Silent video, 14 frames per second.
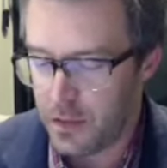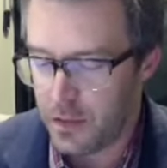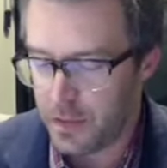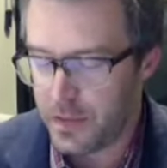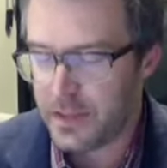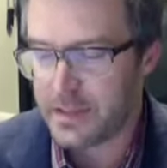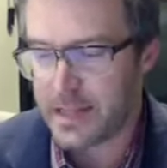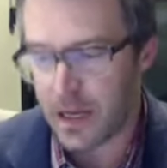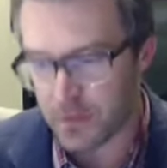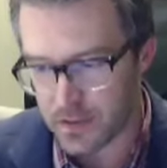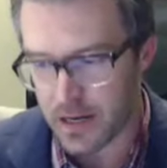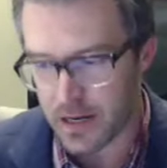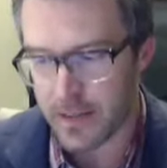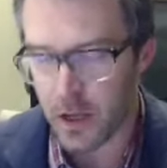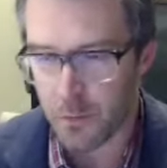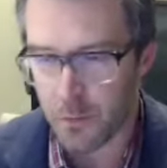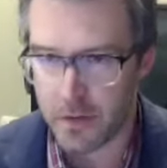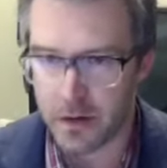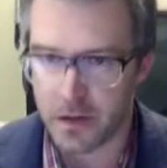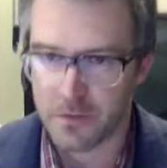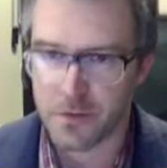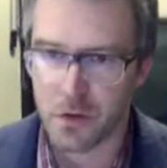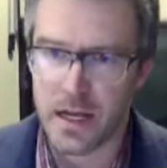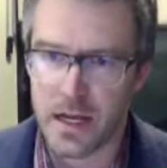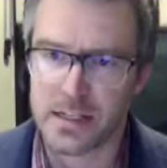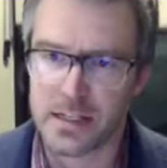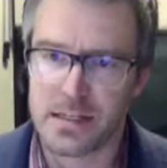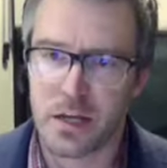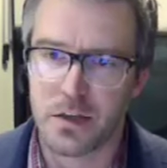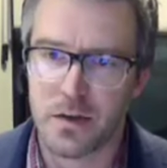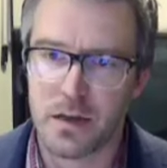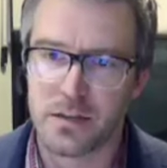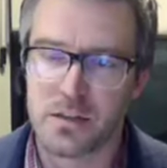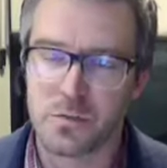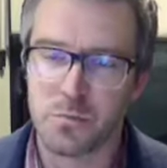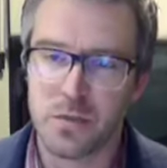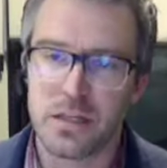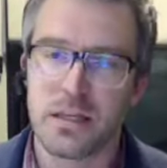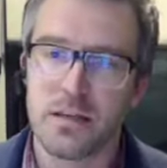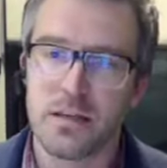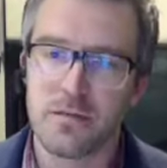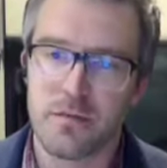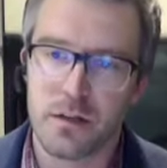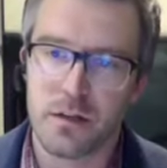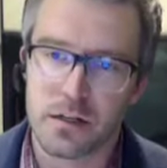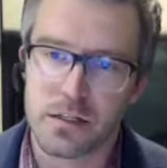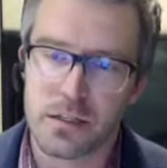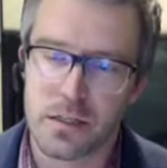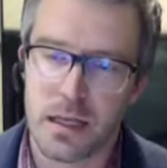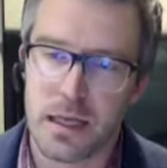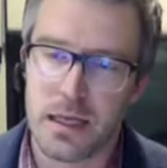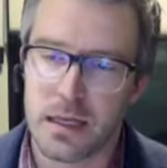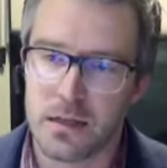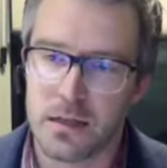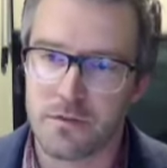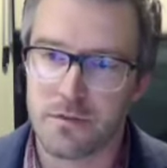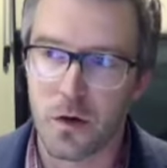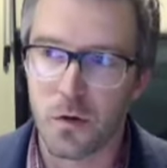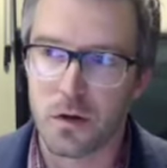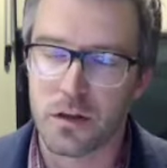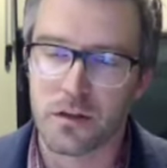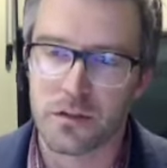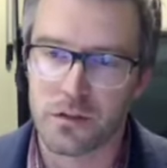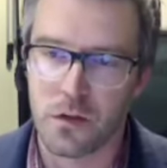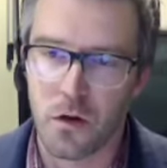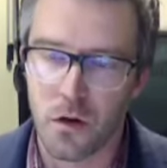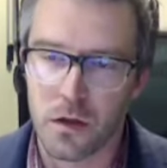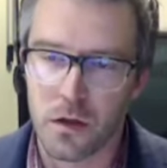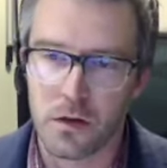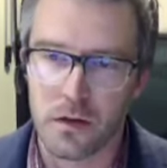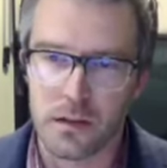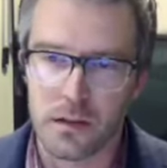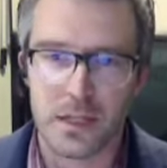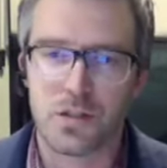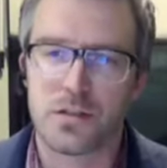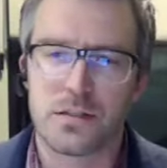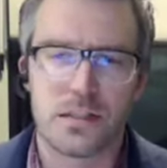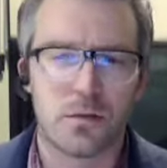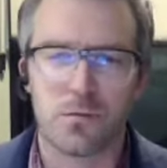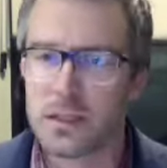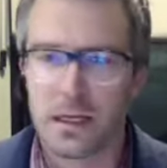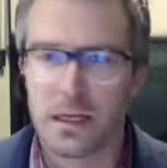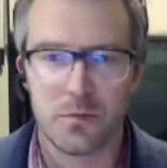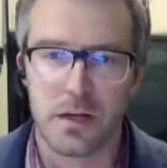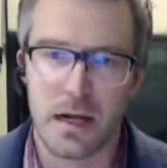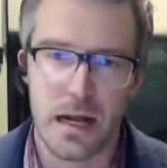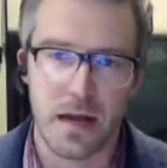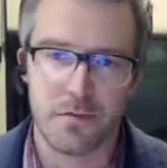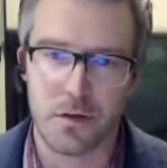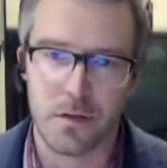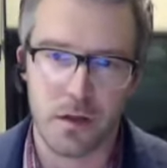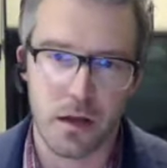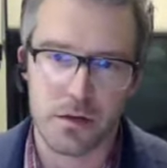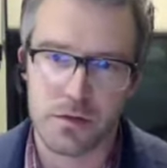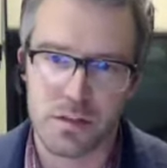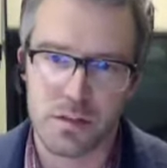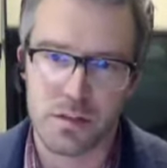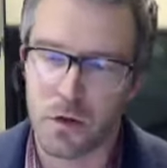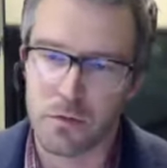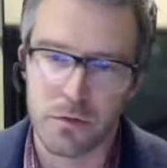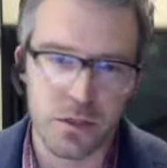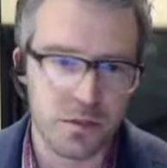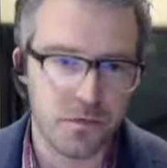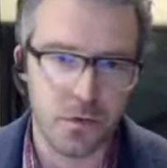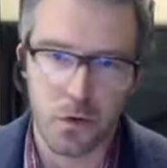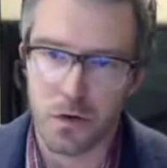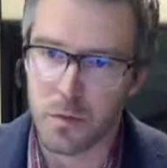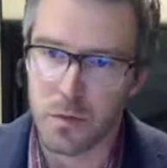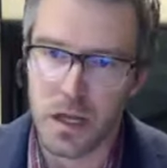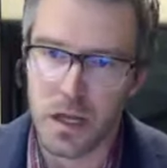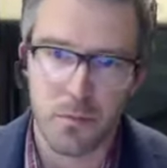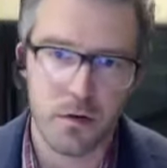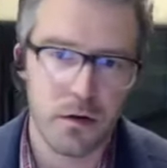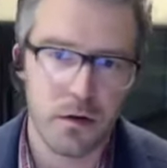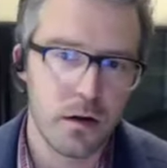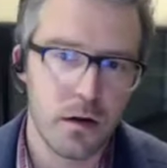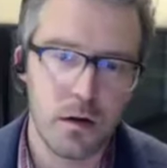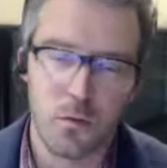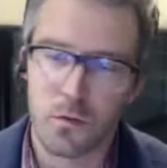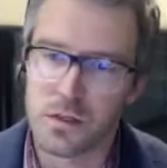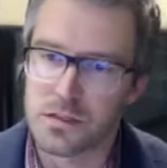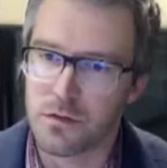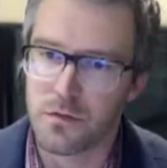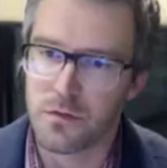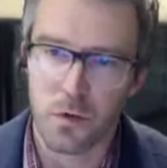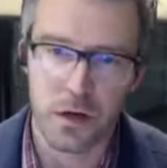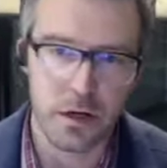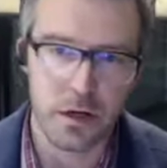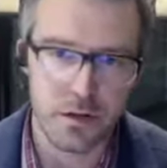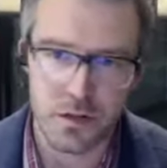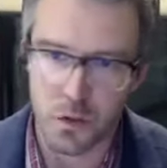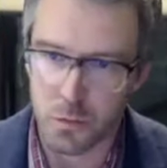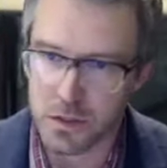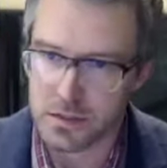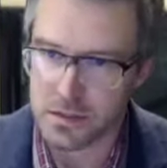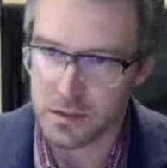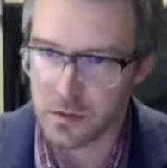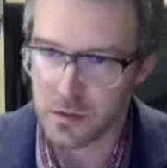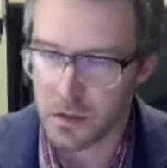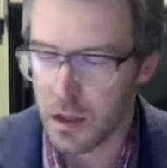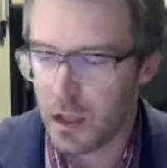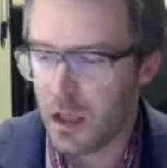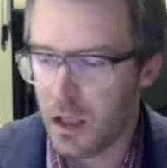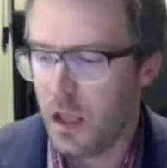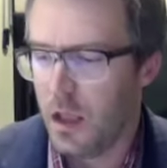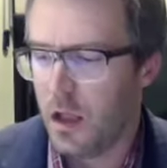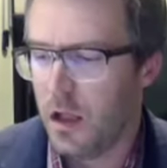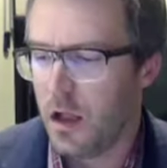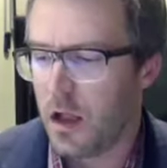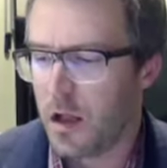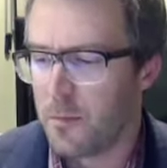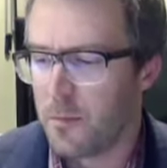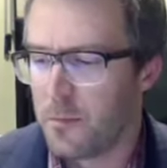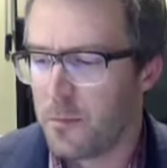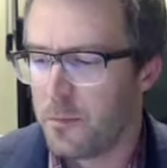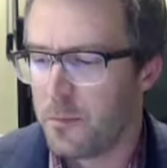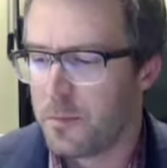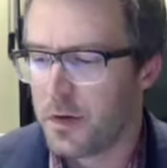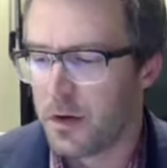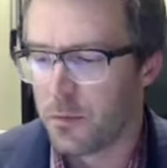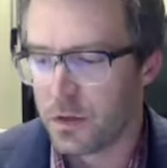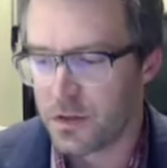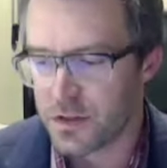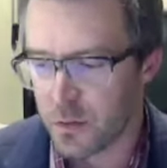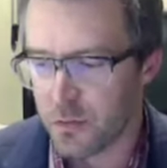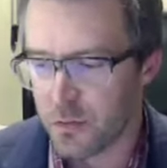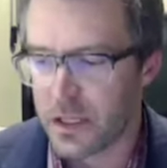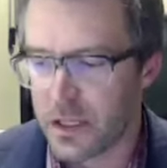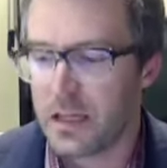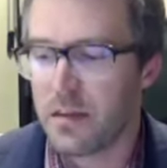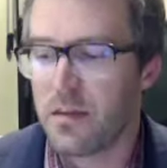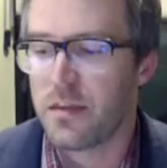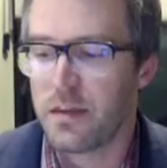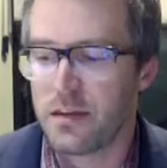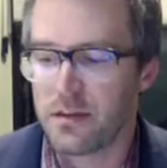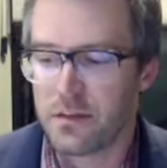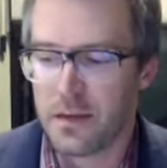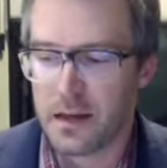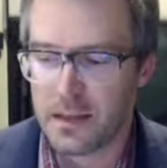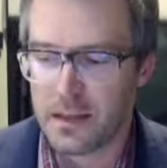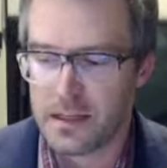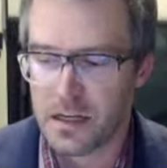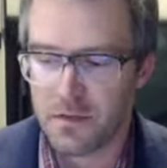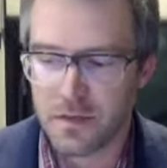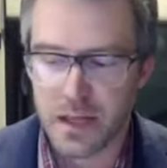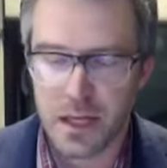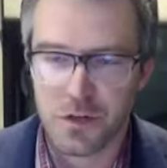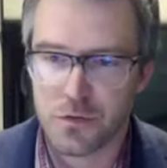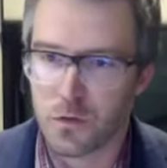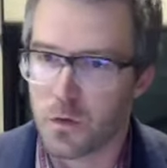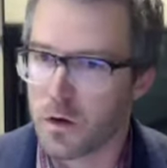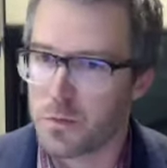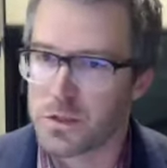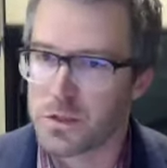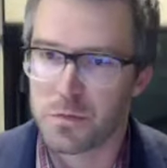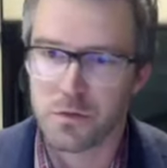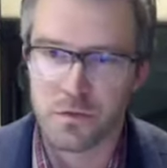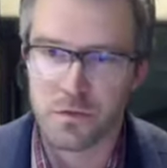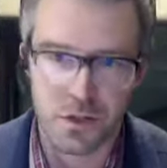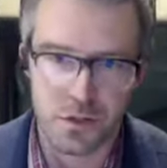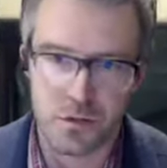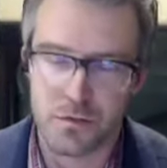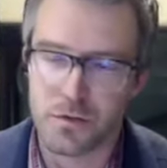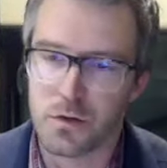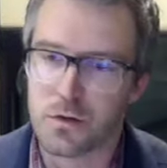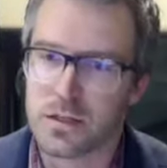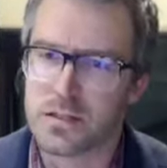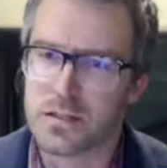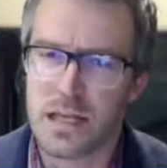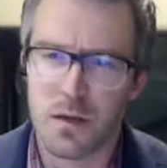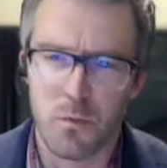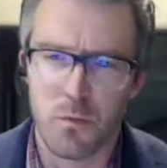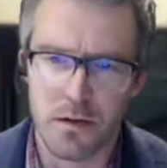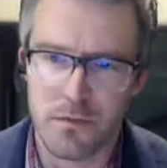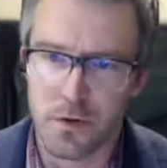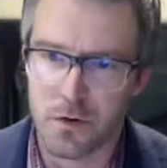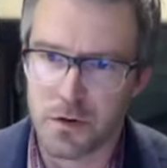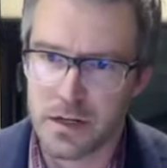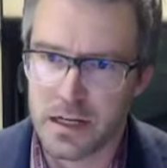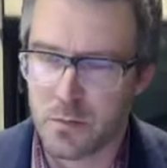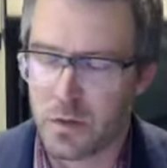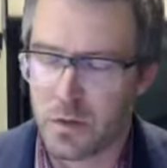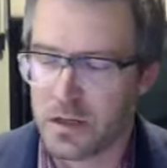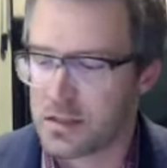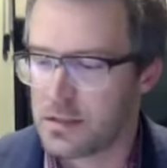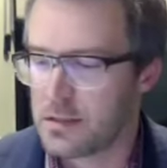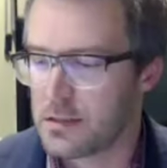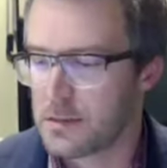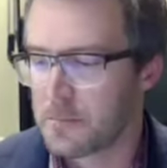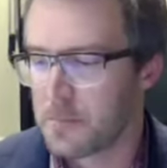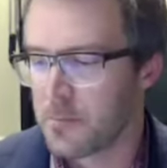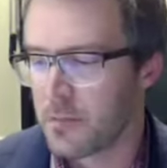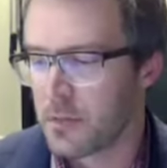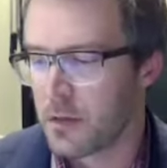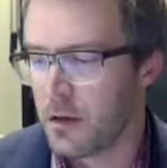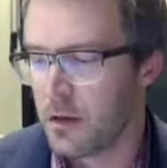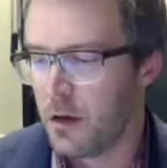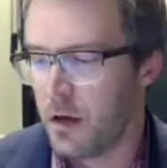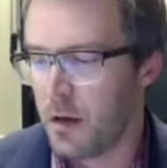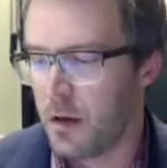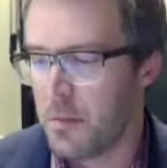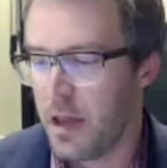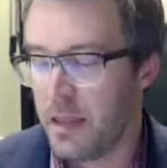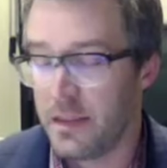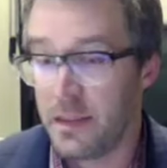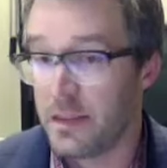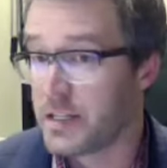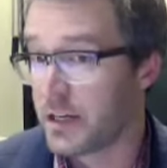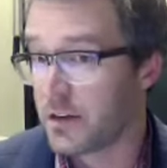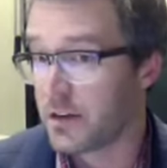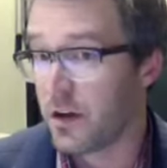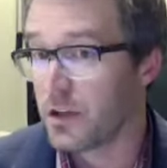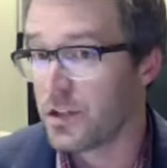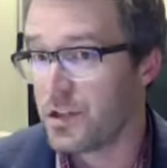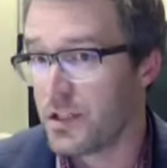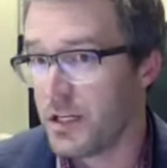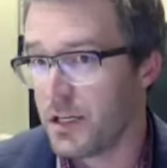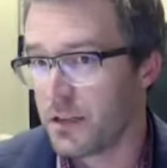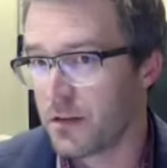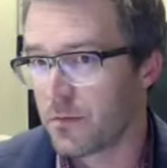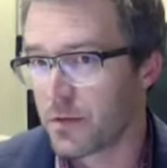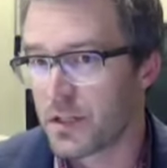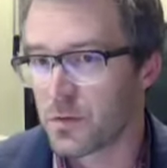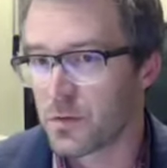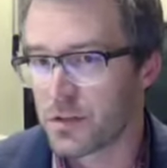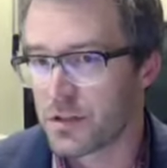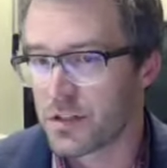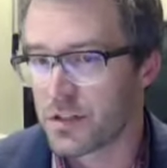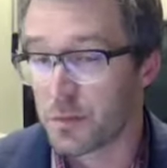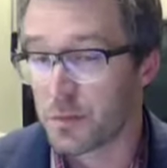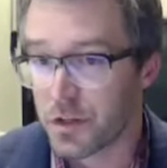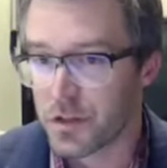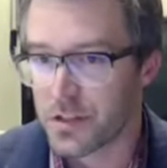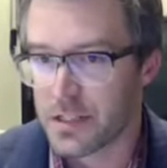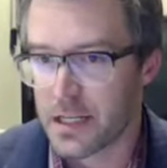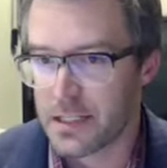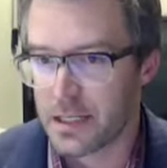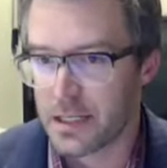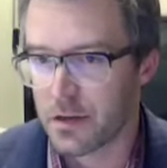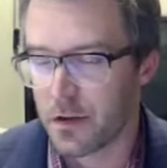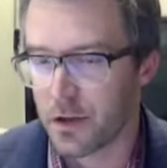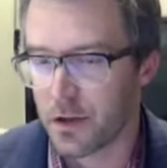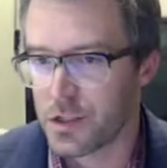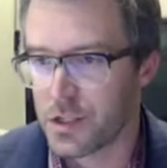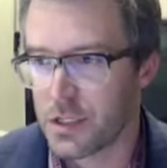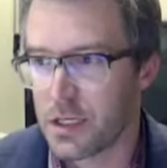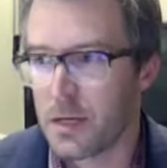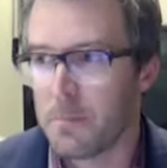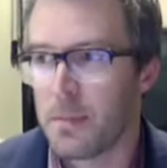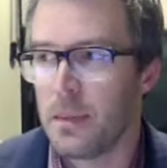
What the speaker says: The downside of the Help America Vote Act is now you had this big influx and focus on elections that really had been an afterthought to this point. We just voted on paper once every 4 years, no big deal. But when you start bringing things like the identification requirements, provisional voting, statewide voter databases, and then the technology and the resources to purchase that technology,